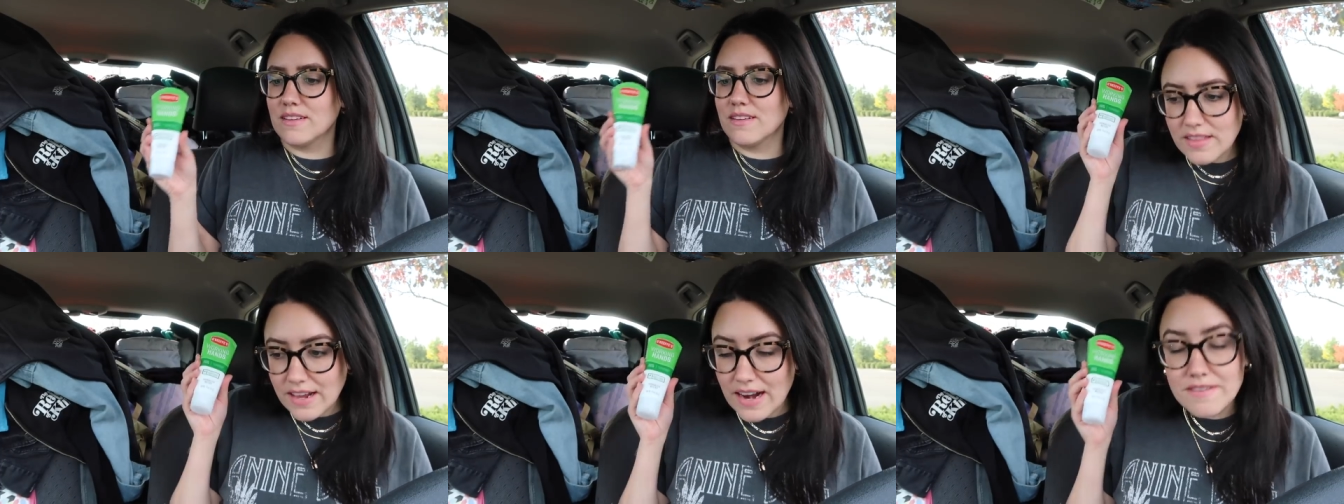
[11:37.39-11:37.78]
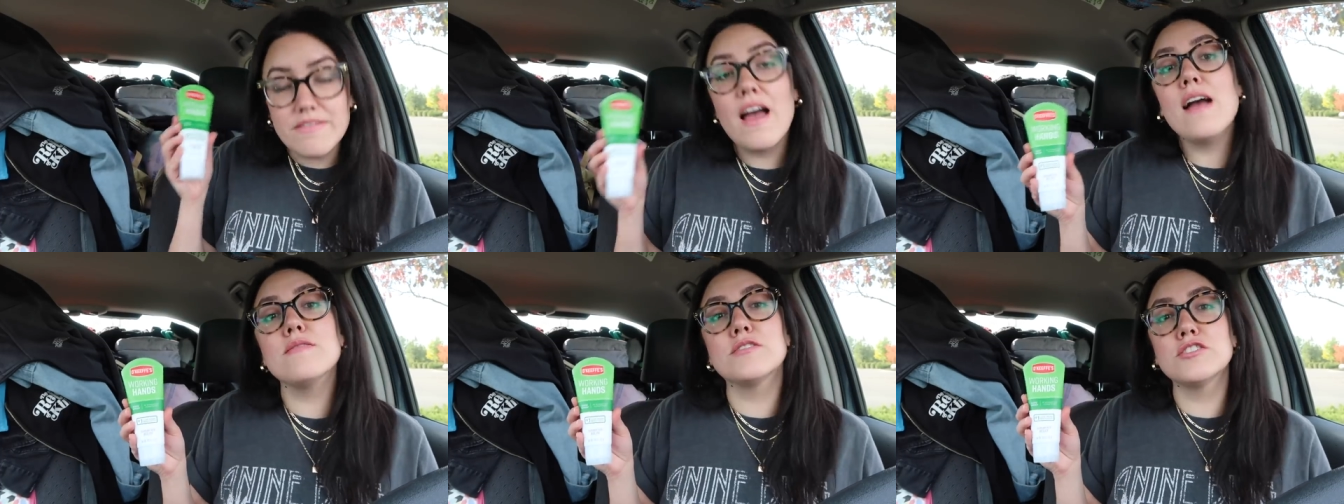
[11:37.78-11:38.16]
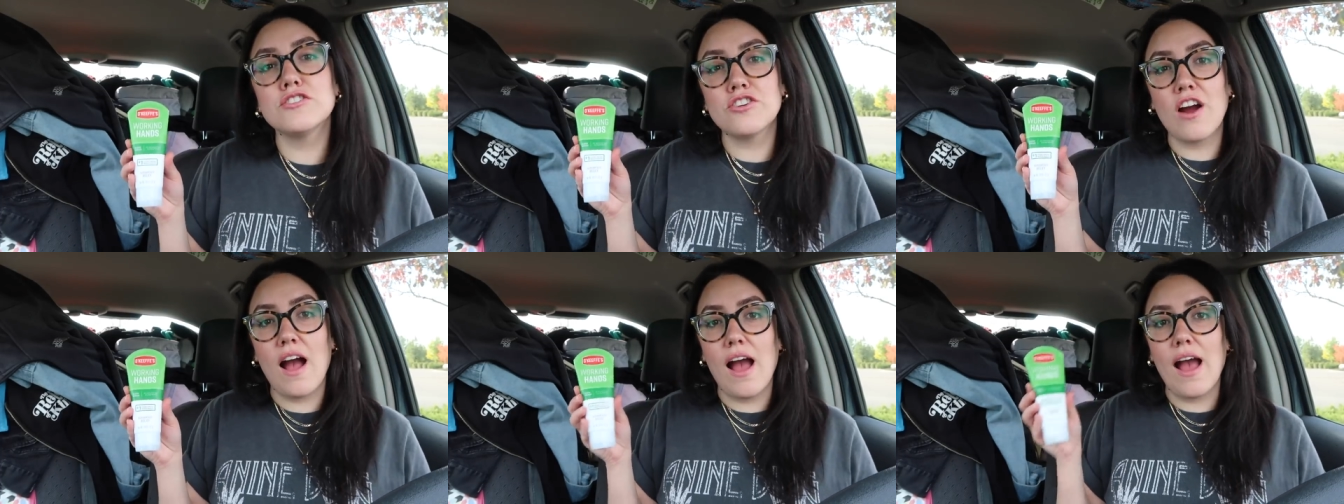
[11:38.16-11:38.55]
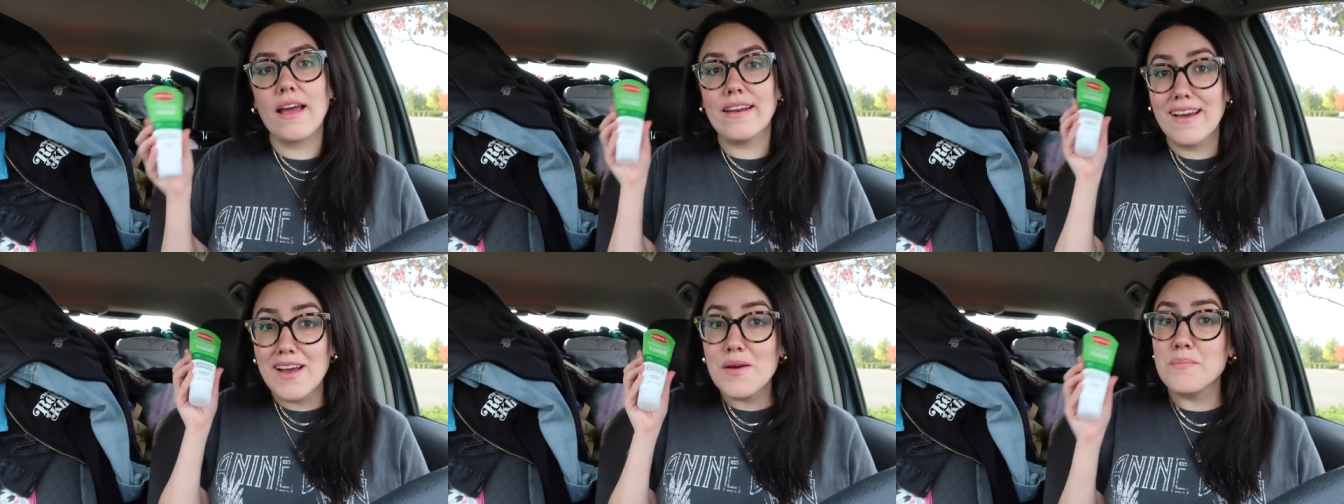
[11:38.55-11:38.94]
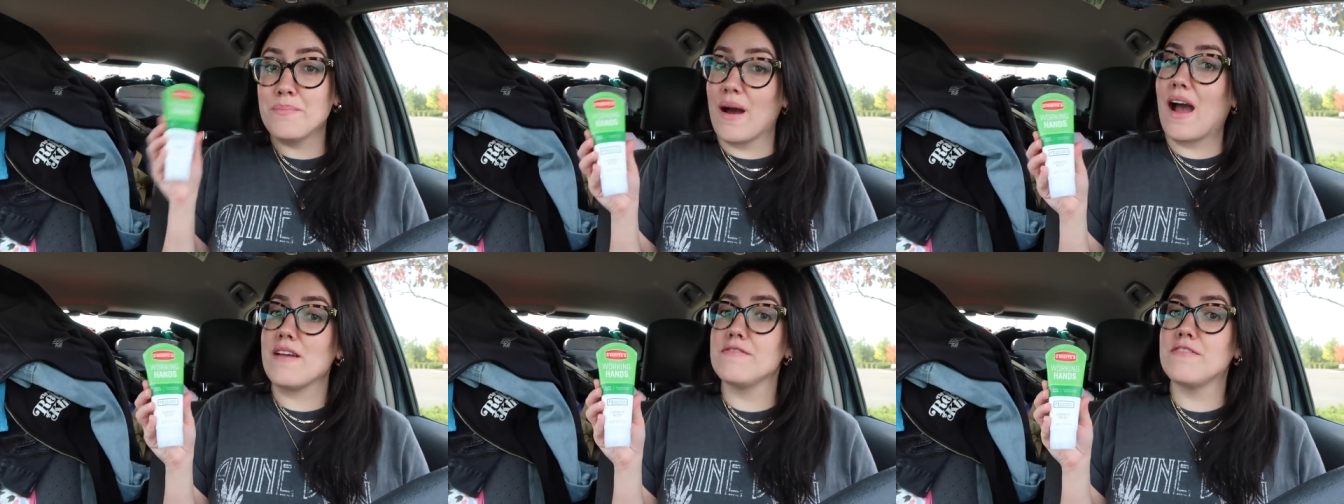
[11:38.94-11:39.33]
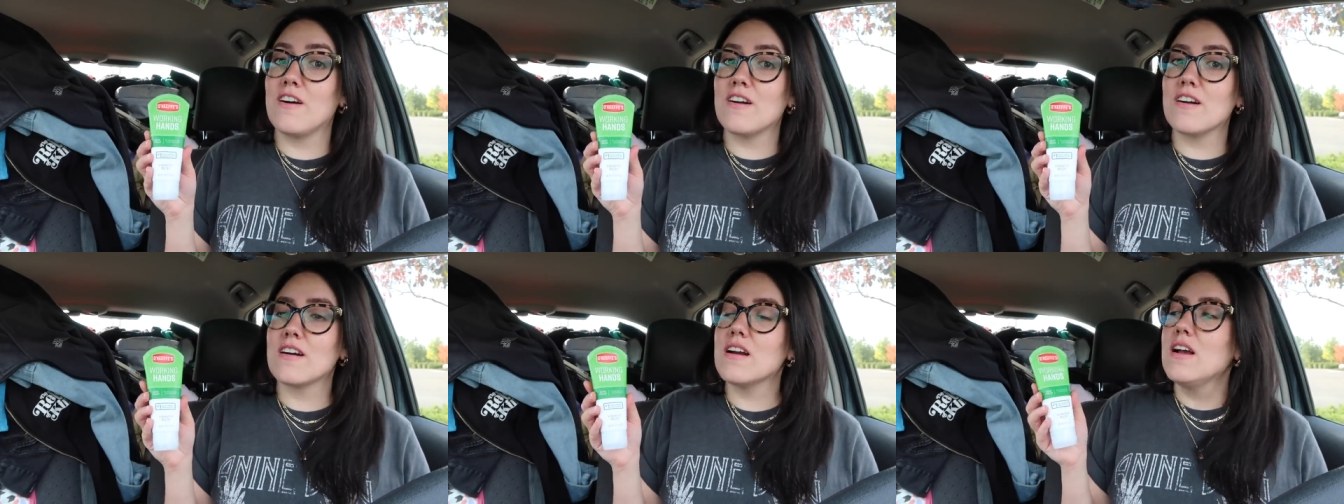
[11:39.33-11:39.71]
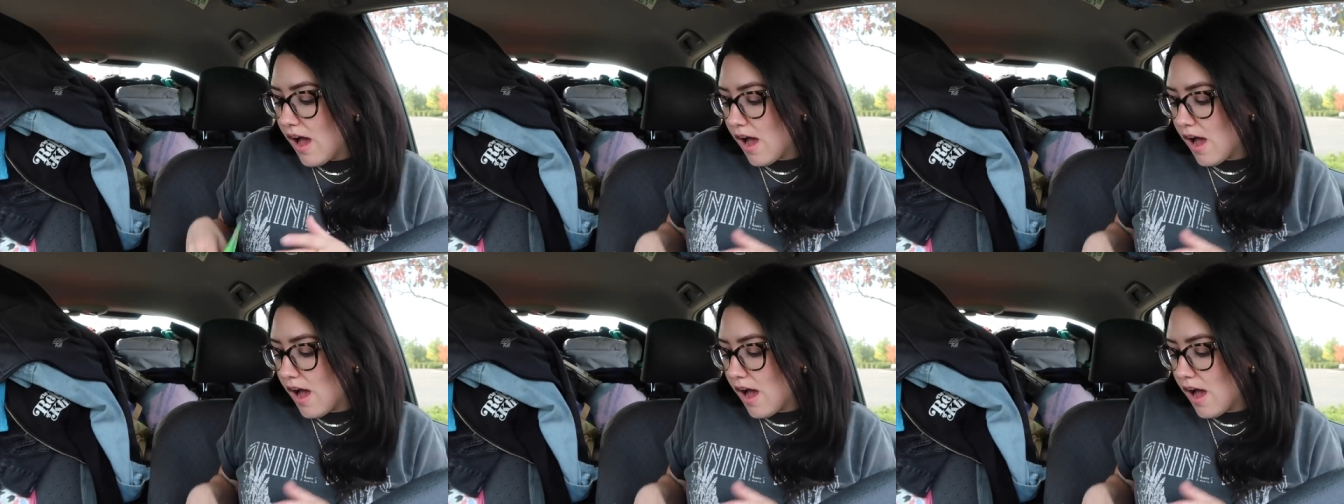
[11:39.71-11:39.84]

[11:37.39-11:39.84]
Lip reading: that I've ever tried by far.